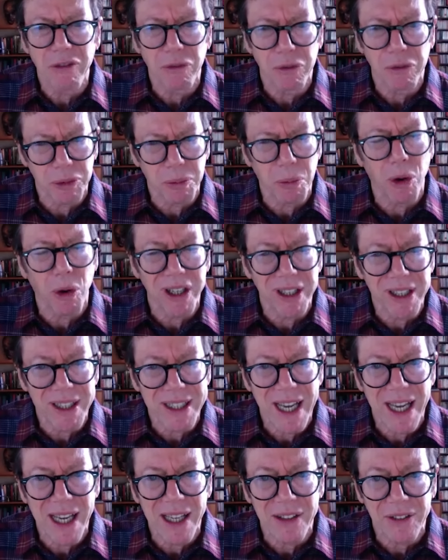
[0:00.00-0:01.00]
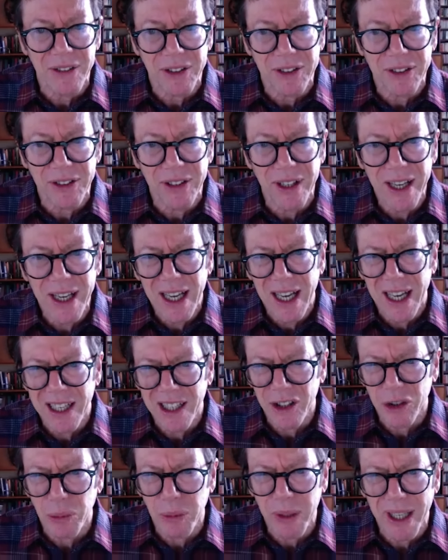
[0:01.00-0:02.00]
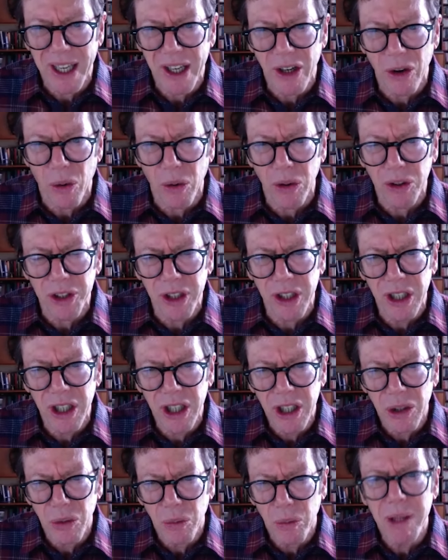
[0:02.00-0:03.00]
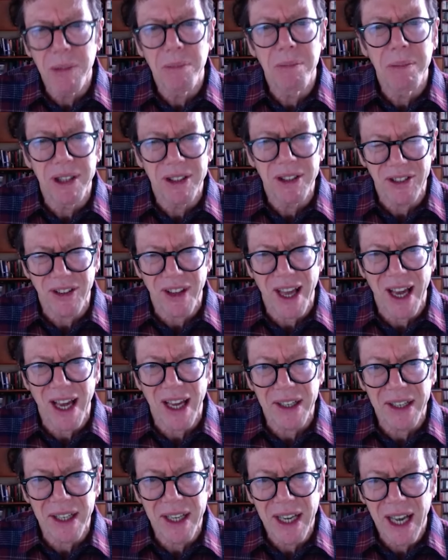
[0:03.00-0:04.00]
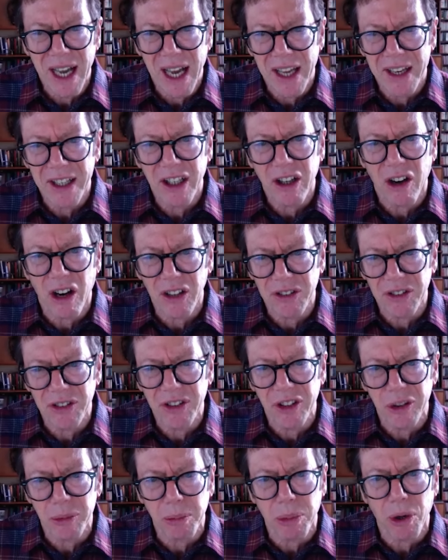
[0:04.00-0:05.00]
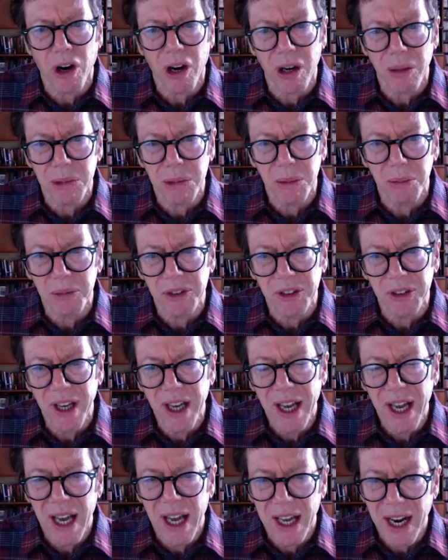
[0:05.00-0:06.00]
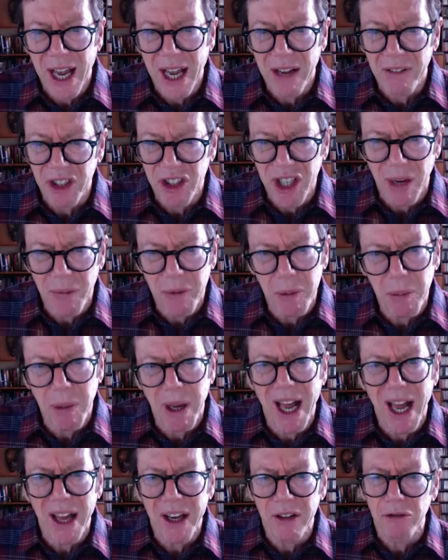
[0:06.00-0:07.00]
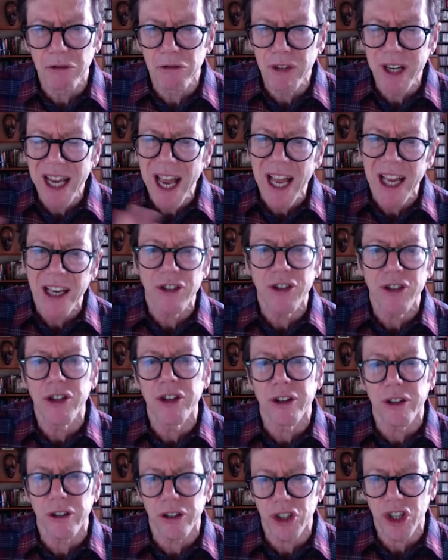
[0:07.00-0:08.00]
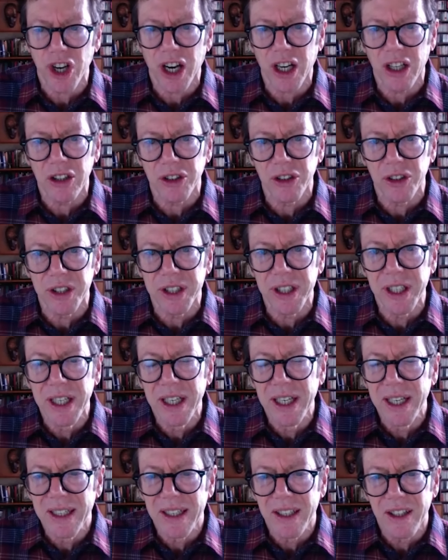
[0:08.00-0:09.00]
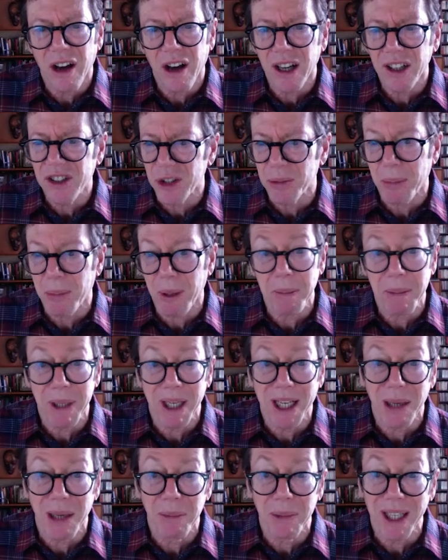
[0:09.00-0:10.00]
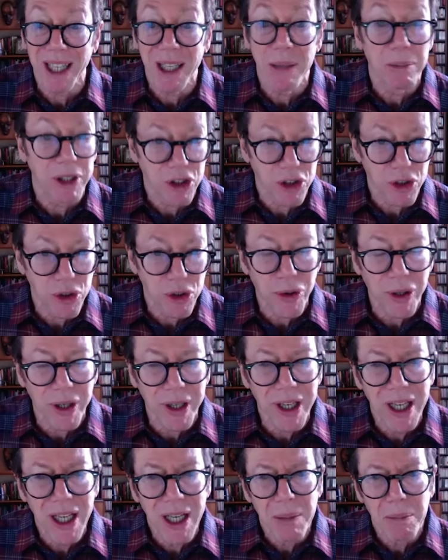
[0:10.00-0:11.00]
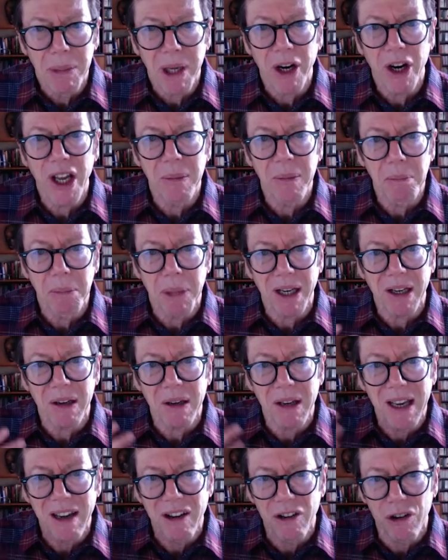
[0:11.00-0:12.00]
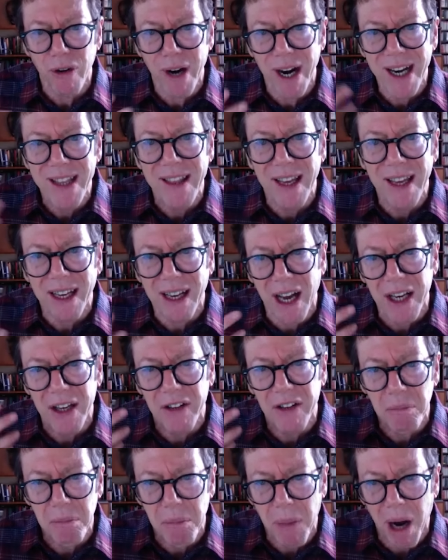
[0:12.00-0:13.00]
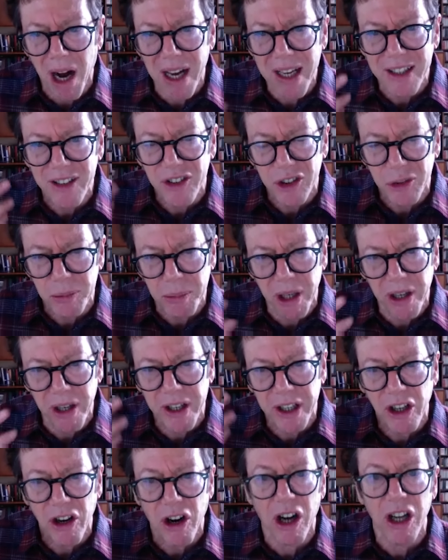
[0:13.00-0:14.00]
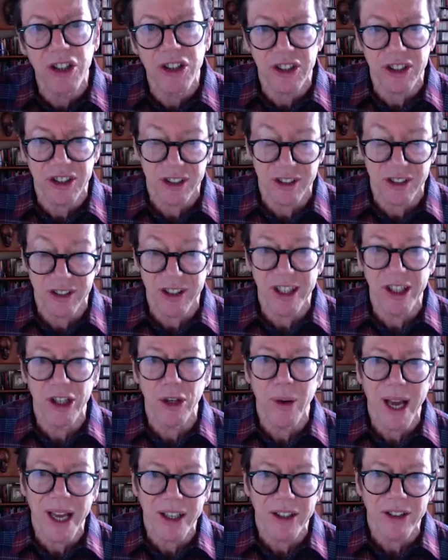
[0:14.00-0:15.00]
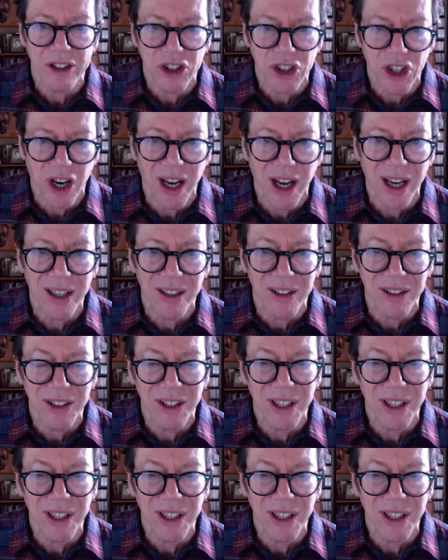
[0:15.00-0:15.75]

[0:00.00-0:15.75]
was more intense. And as we get older, we miss that and it causes us problems. And I have a chapter about how to re enter your childhood, not just by becoming immature, but, but creating the kind of mind and spirit and consciousness that you had as a child.